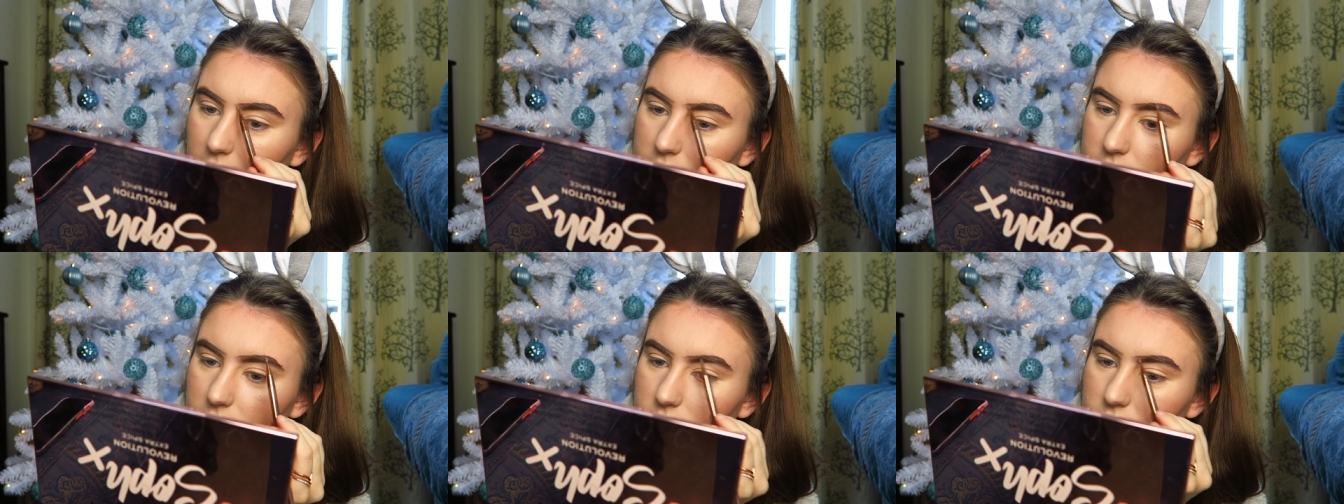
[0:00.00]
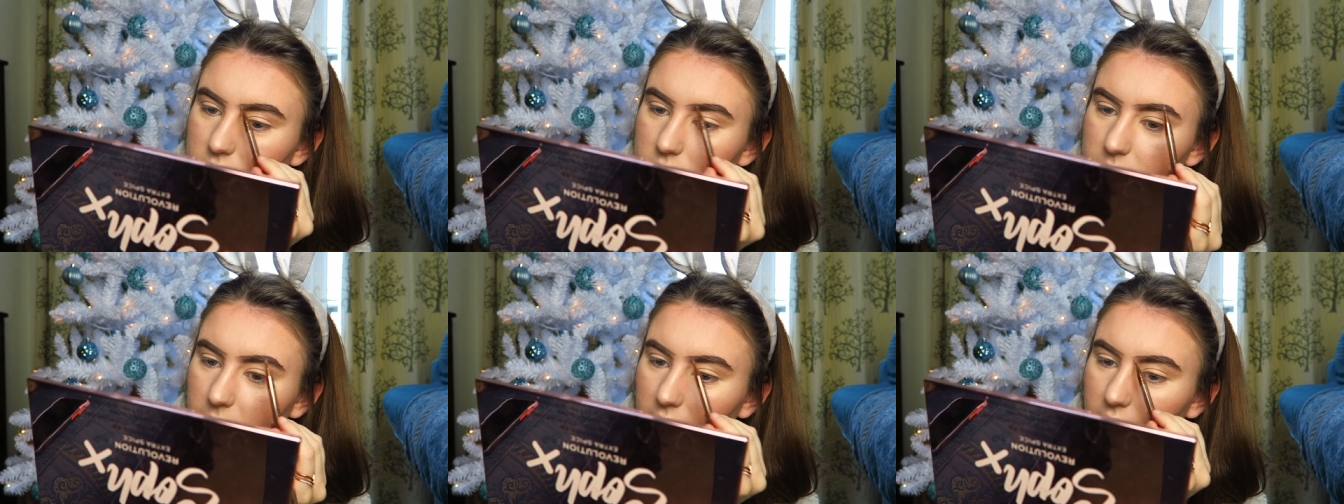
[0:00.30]
I
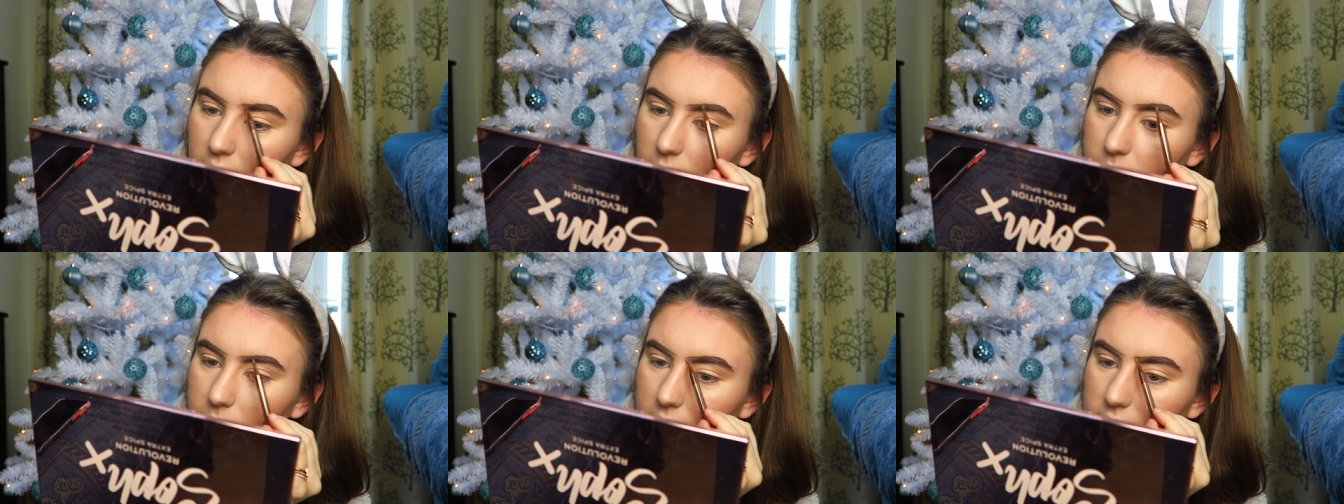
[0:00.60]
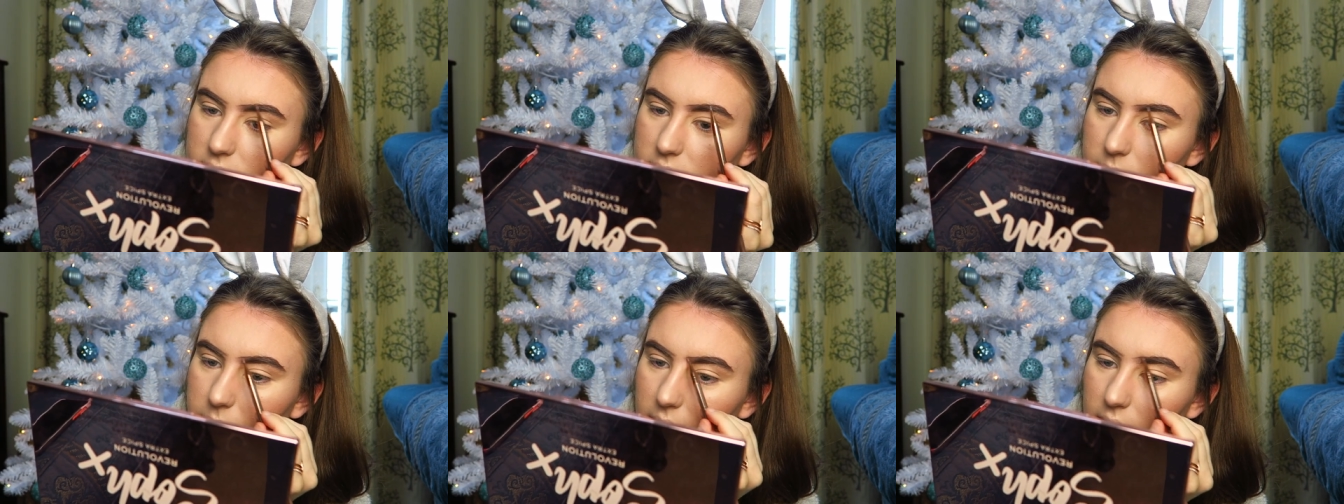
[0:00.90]
don't do my
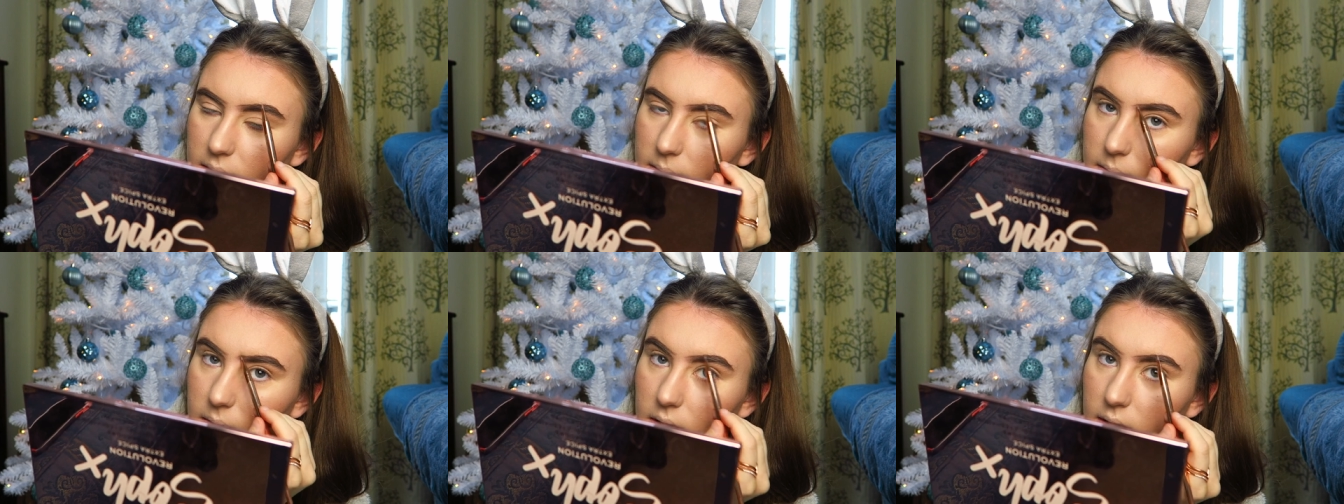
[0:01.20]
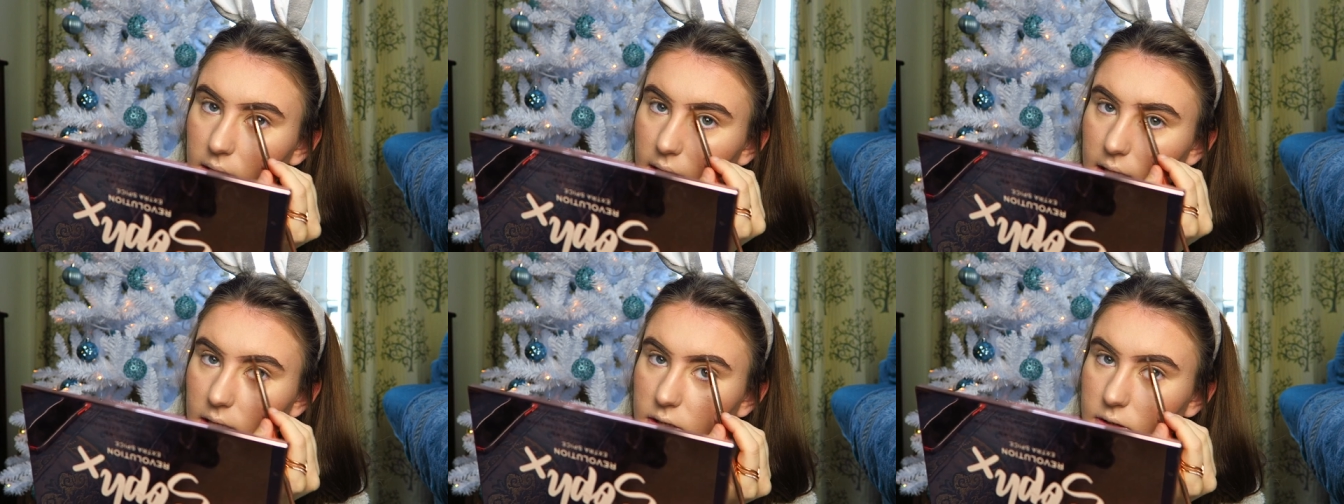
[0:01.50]
eyebrows to make them
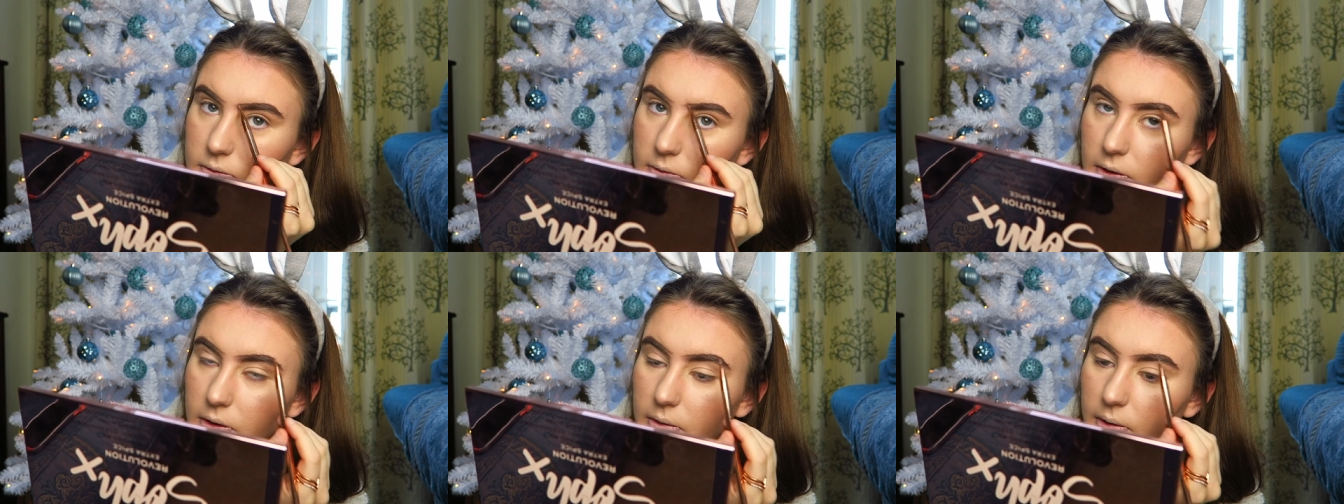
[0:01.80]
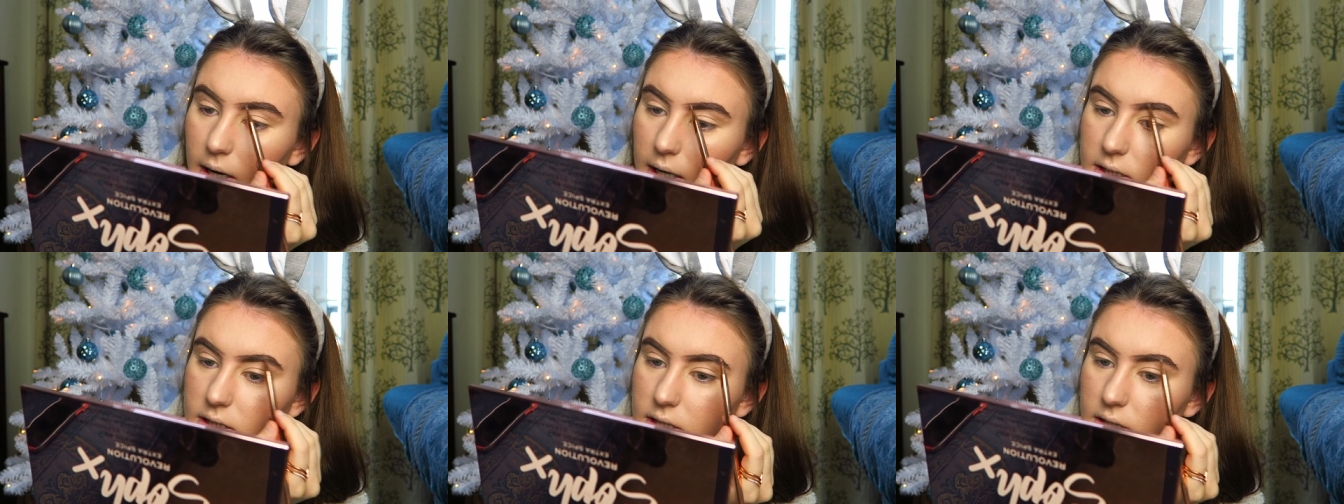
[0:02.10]
look
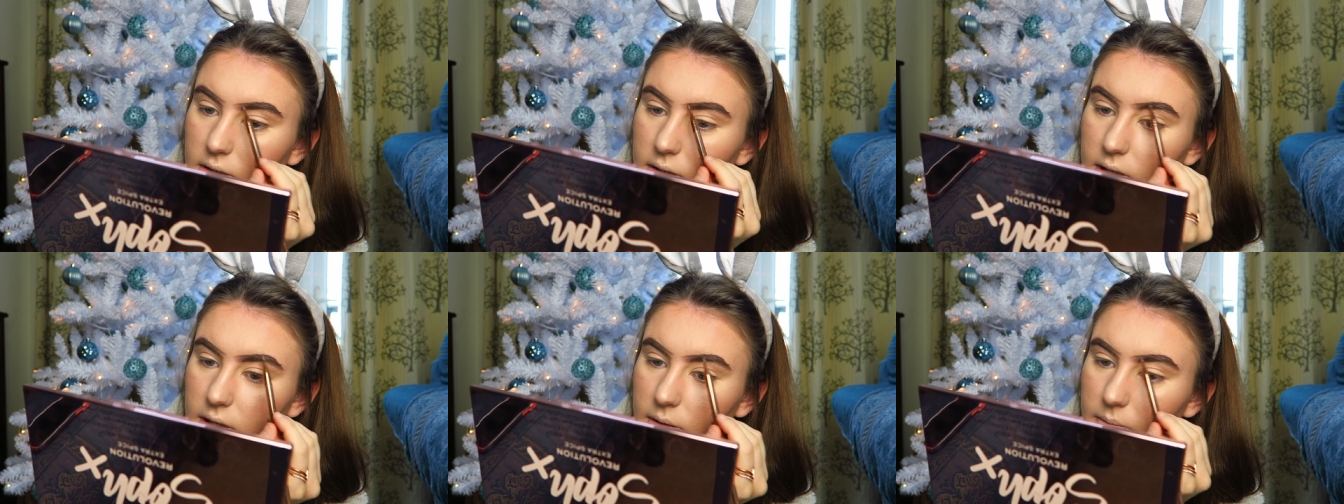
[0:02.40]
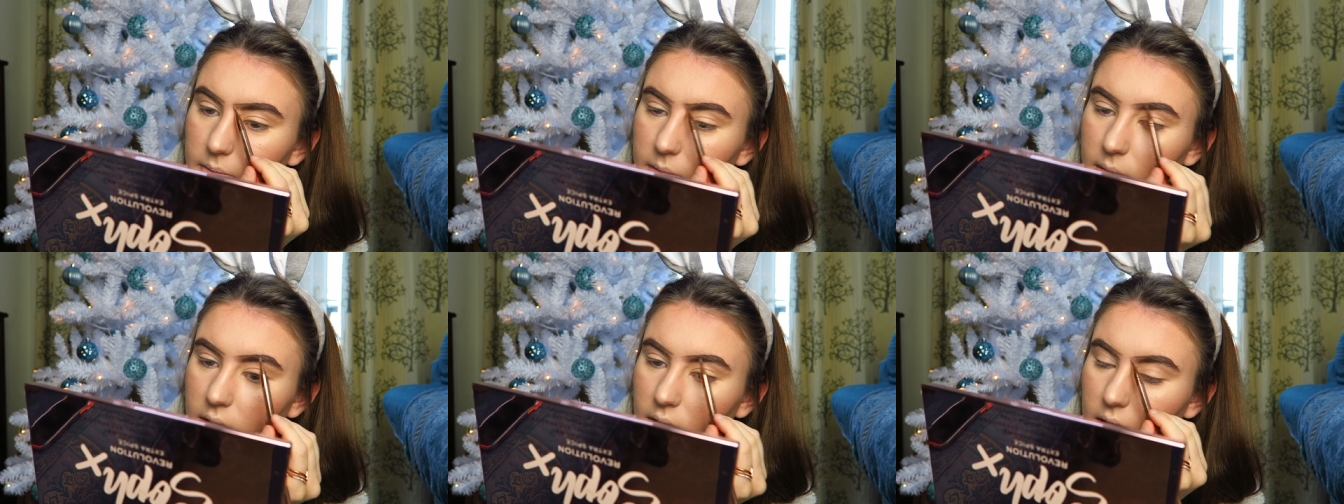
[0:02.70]
natural. I do
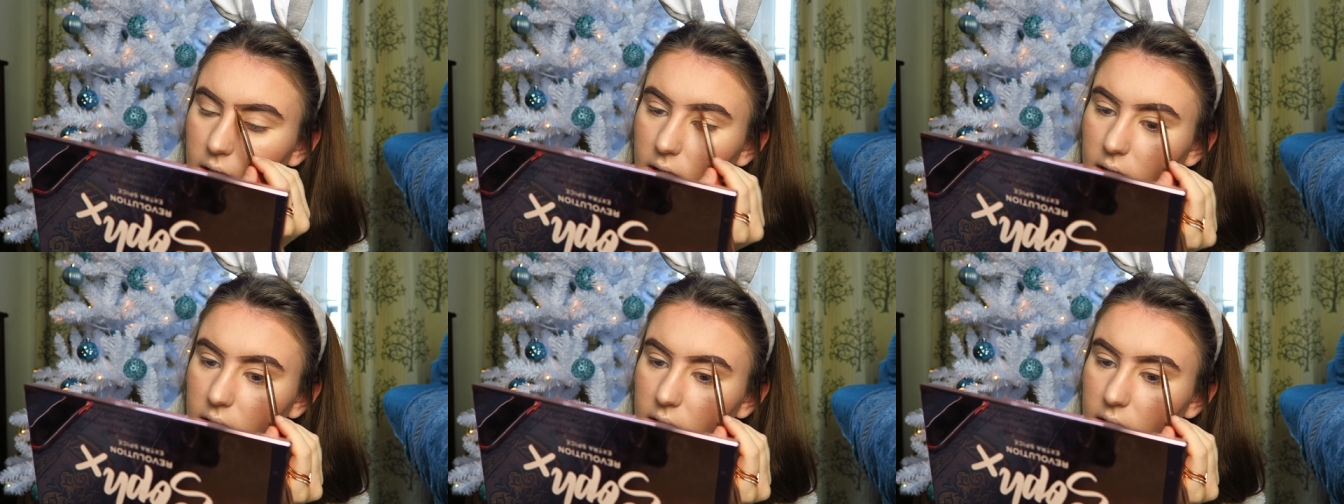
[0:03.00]
them